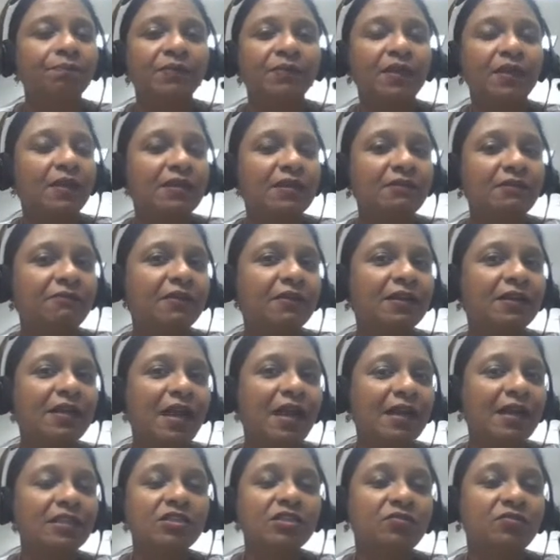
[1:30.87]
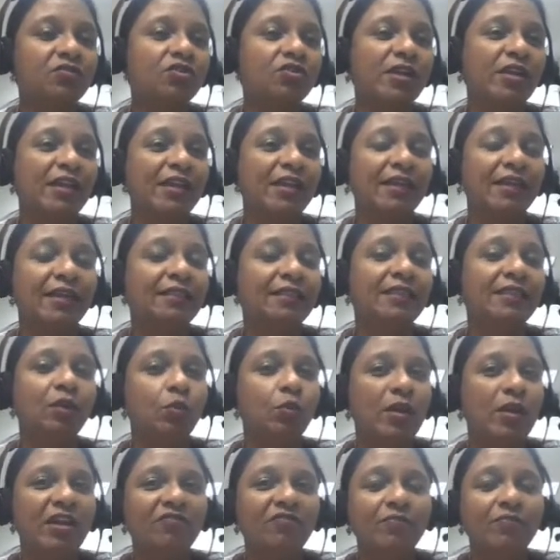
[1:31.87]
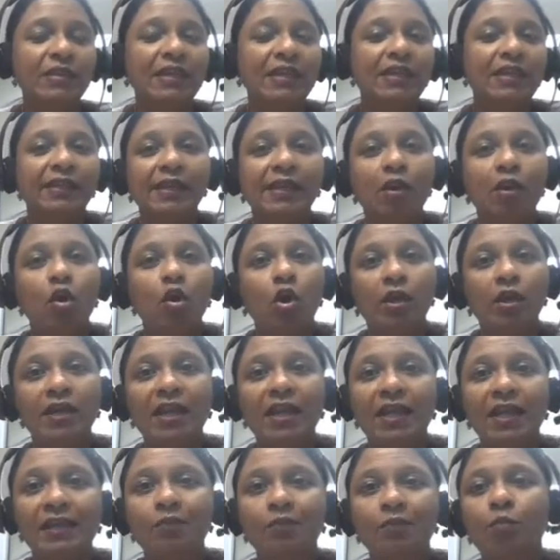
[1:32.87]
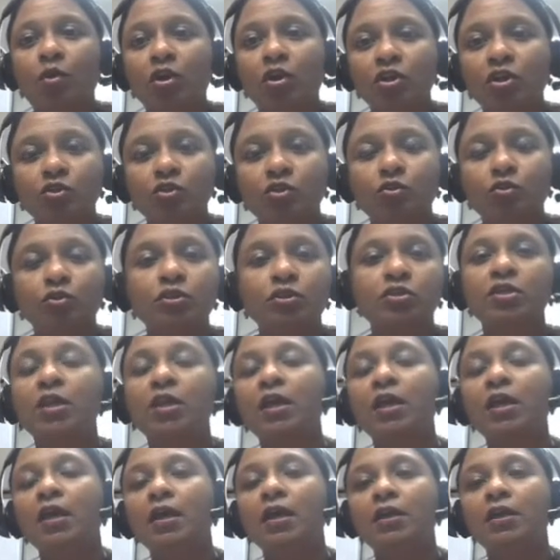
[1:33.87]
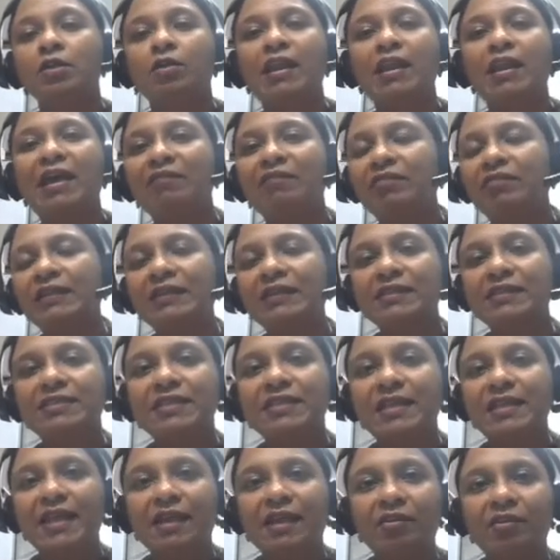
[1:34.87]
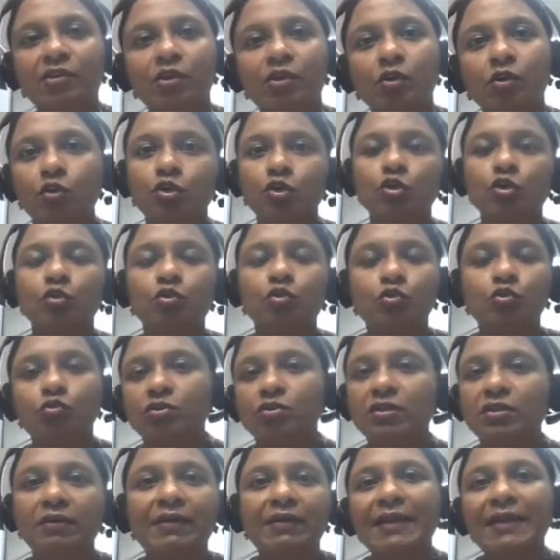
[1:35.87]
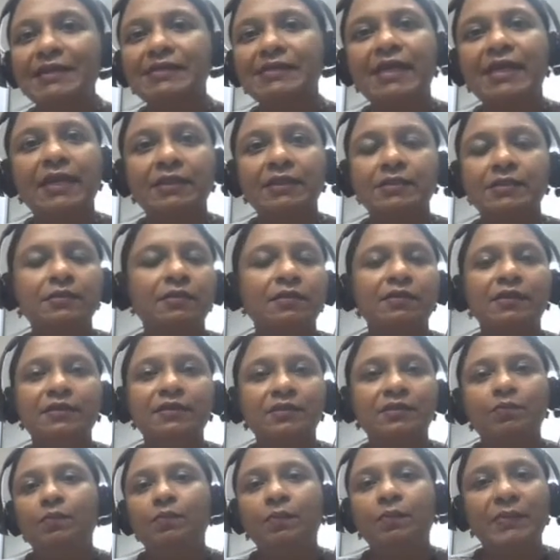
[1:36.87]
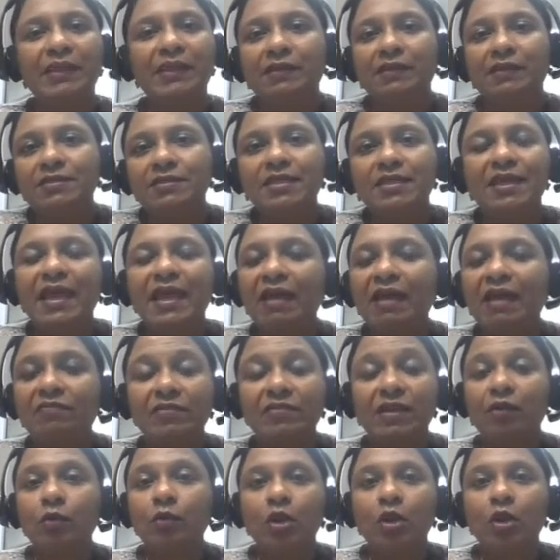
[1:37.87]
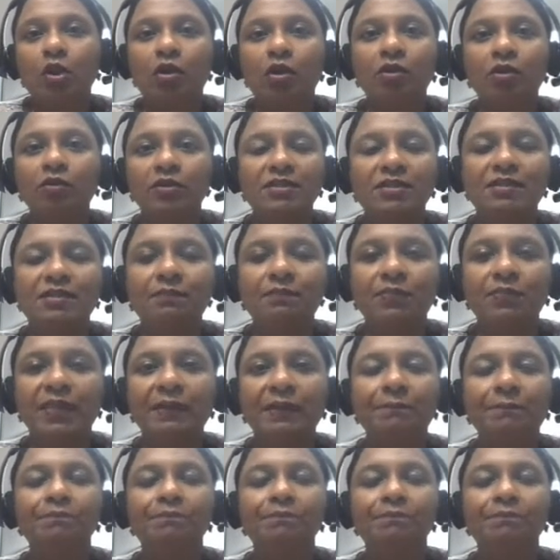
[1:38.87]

different kinds of training, and they would have been little online modules. You'll have little scenarios, you choose the right answer, it be say half an hour long or something,